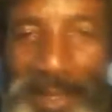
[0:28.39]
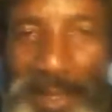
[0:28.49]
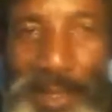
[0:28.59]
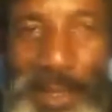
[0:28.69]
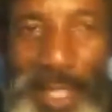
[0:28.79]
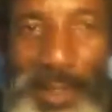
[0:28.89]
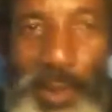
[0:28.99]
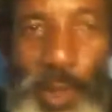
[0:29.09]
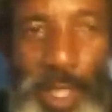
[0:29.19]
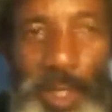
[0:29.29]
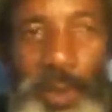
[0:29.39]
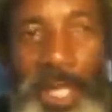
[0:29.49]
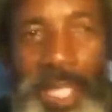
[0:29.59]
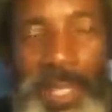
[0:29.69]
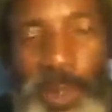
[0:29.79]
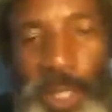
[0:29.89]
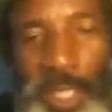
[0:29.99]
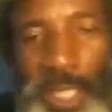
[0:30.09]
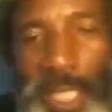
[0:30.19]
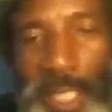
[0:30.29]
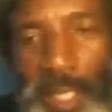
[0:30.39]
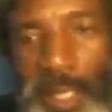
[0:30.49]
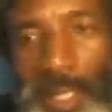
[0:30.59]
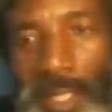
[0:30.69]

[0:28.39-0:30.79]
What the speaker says: So I say welcome again to the channel